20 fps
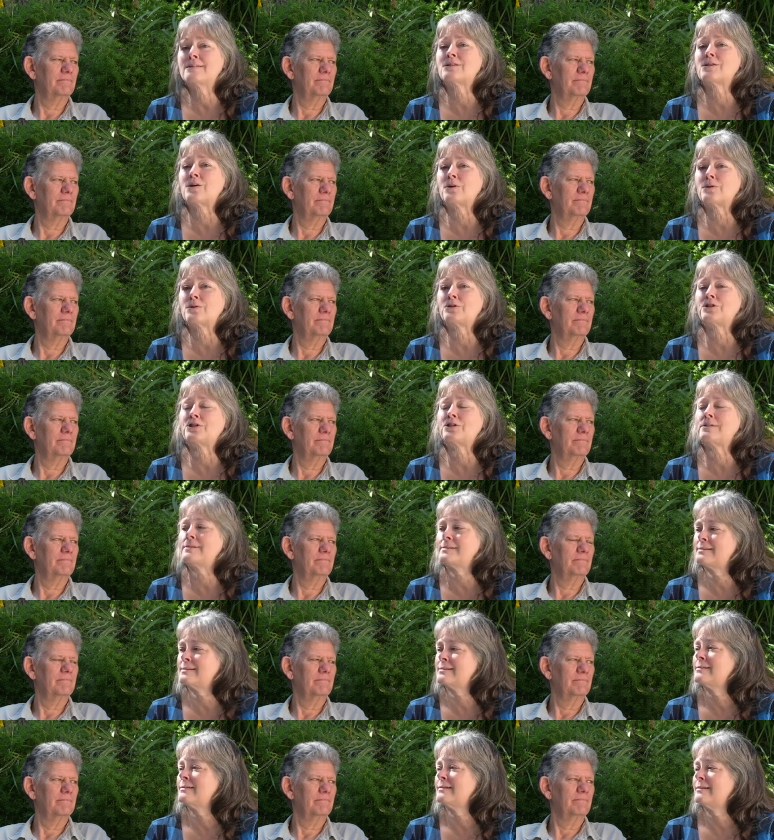Speaker 1: So
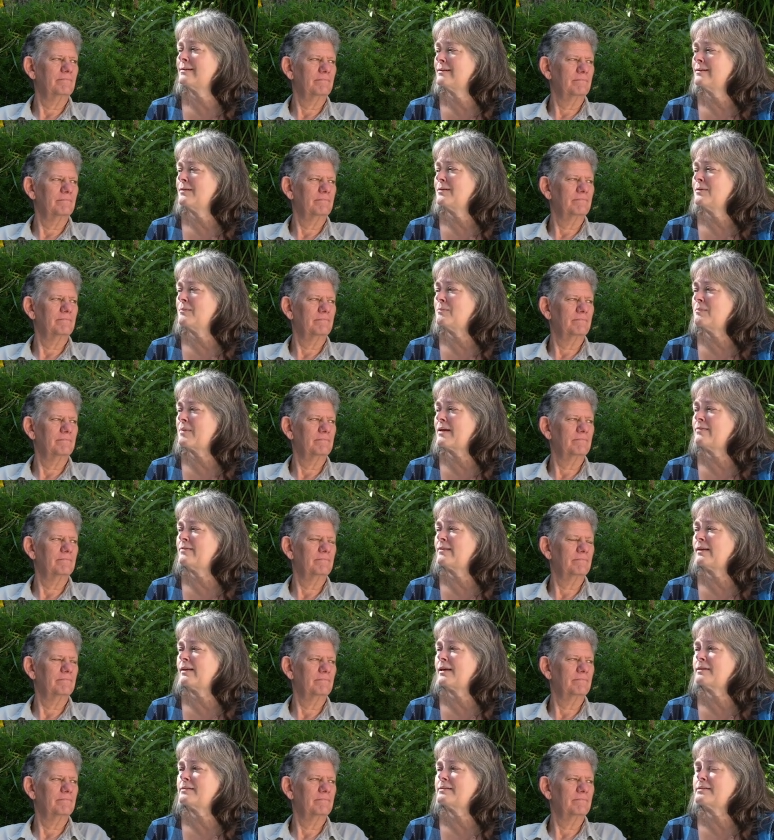she's made the
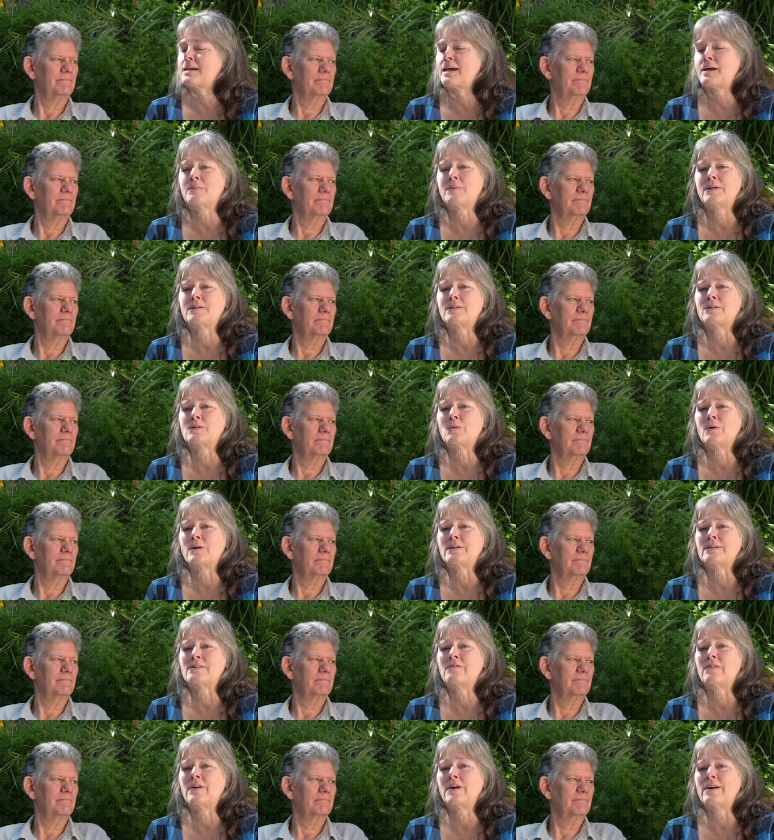landscaping to where
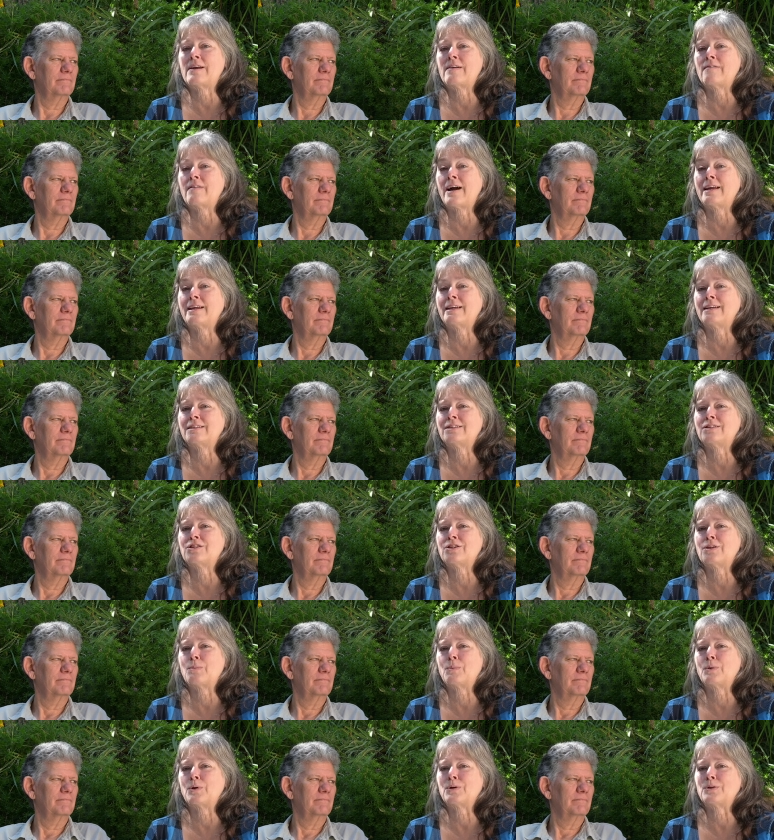it's very inviting to
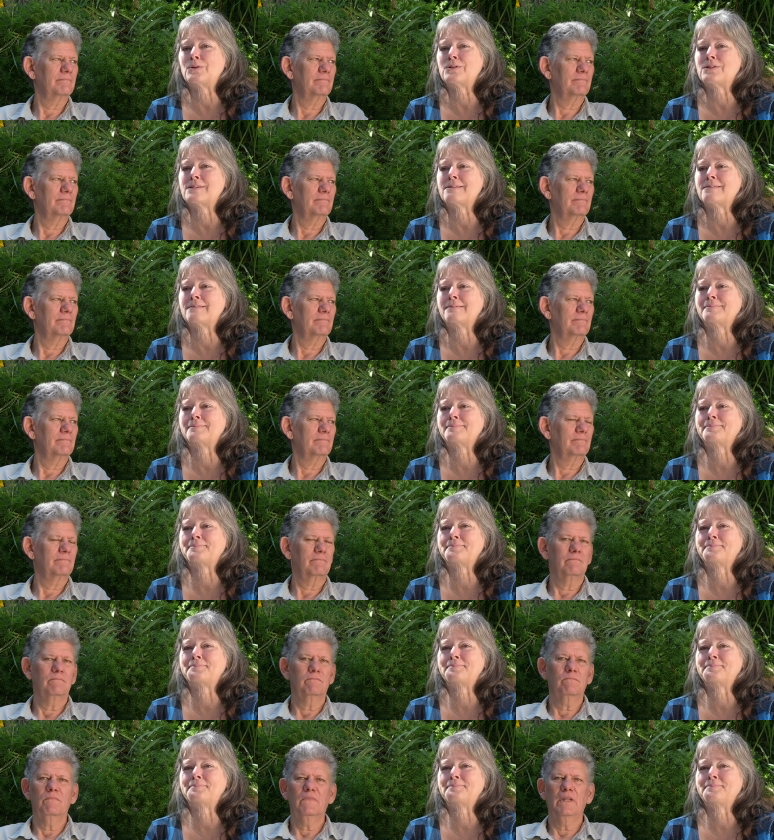the birds.
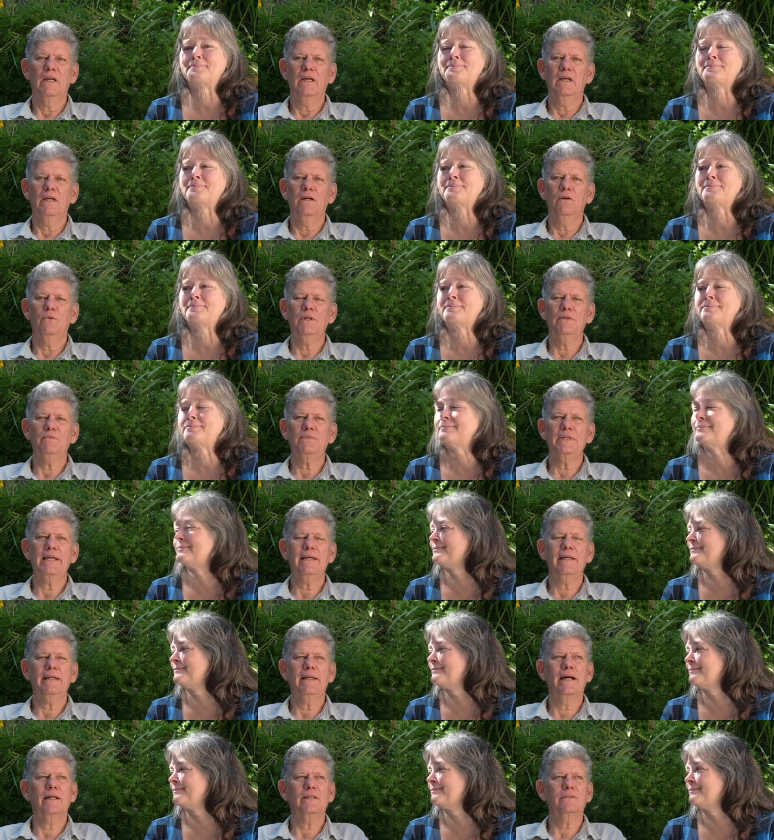
Speaker 2: We've
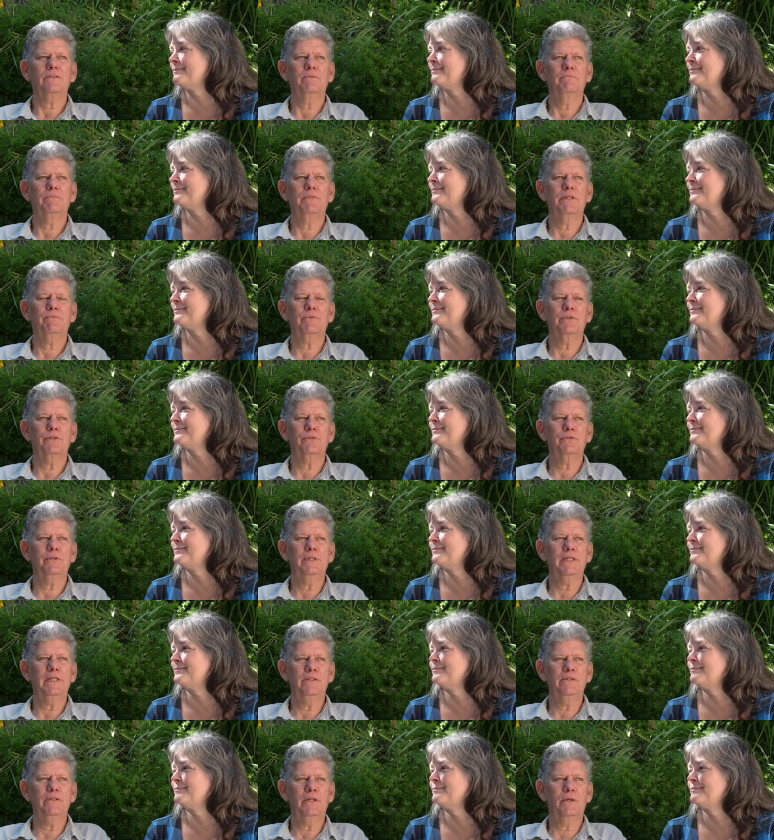taken out some different
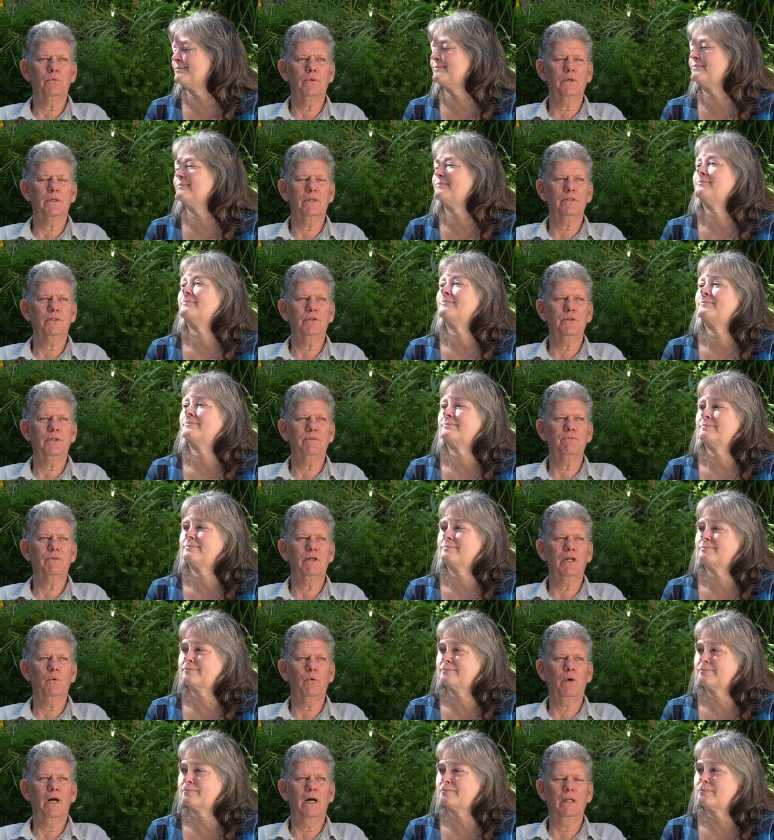trees that weren't doing
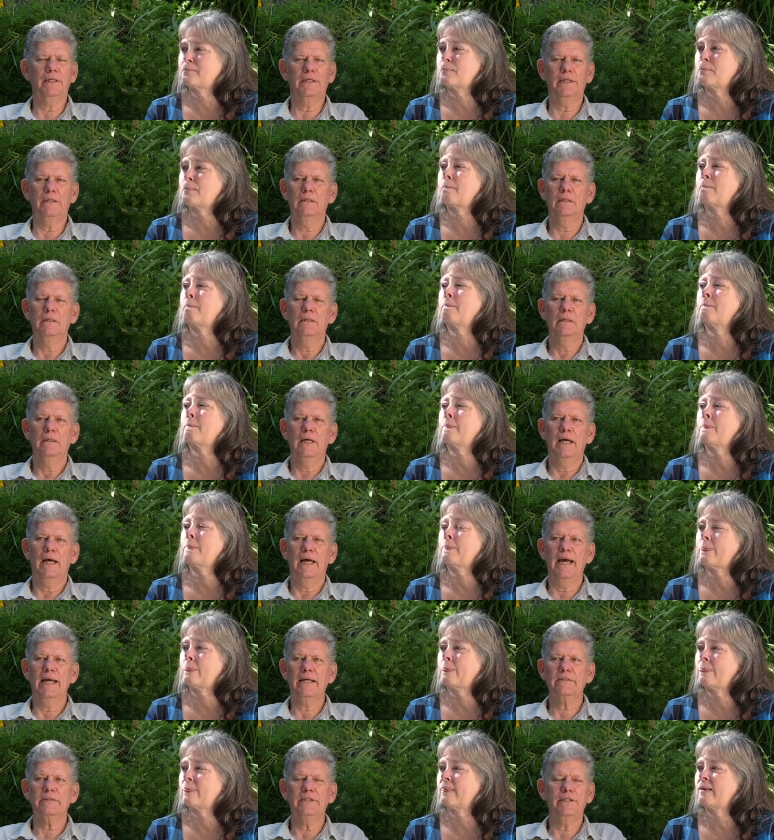very well that mm.
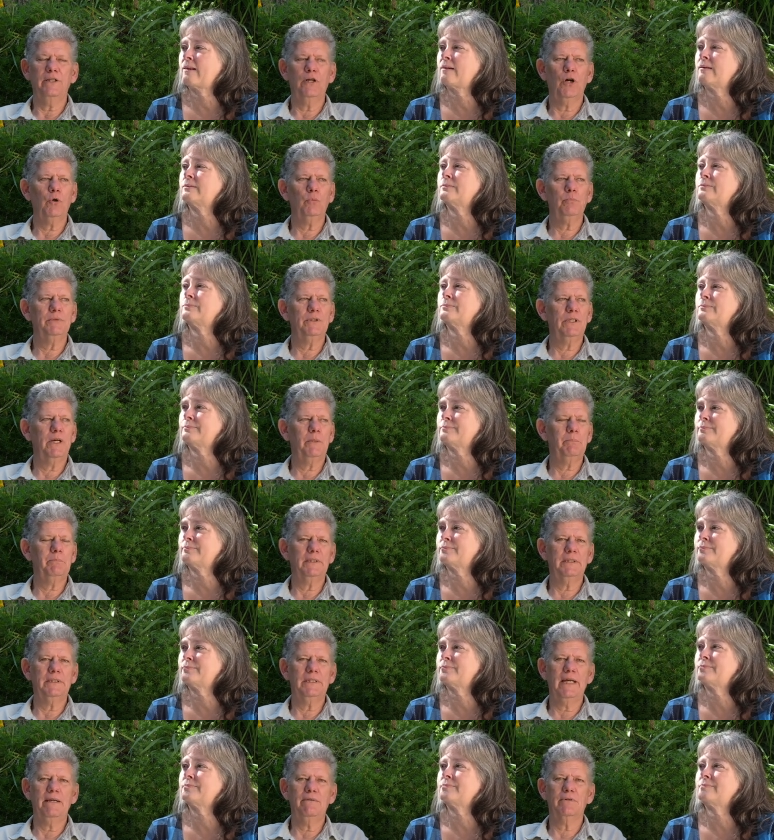actually opened up
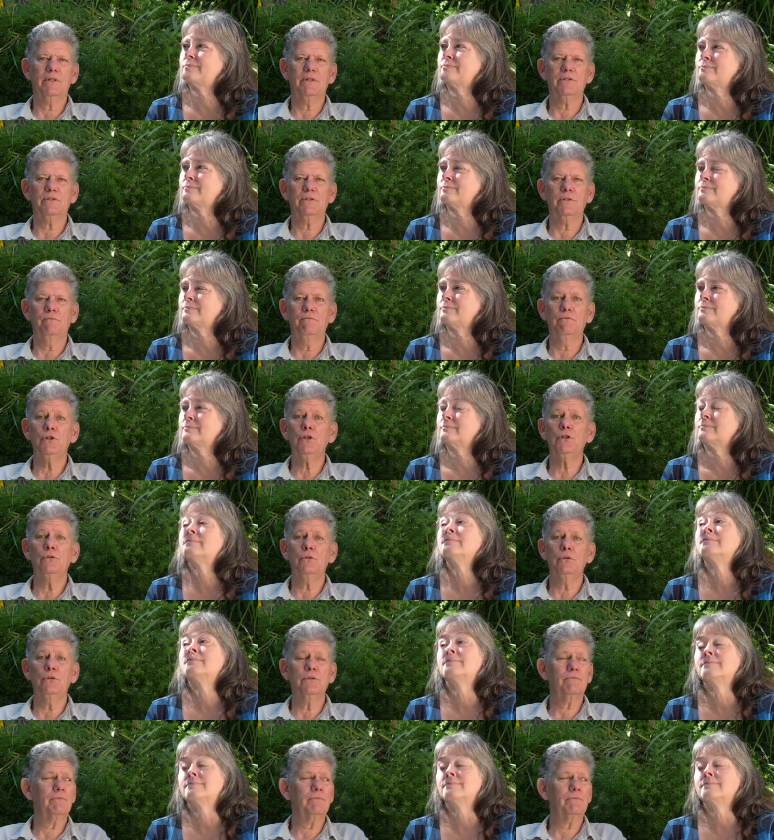and gave her some views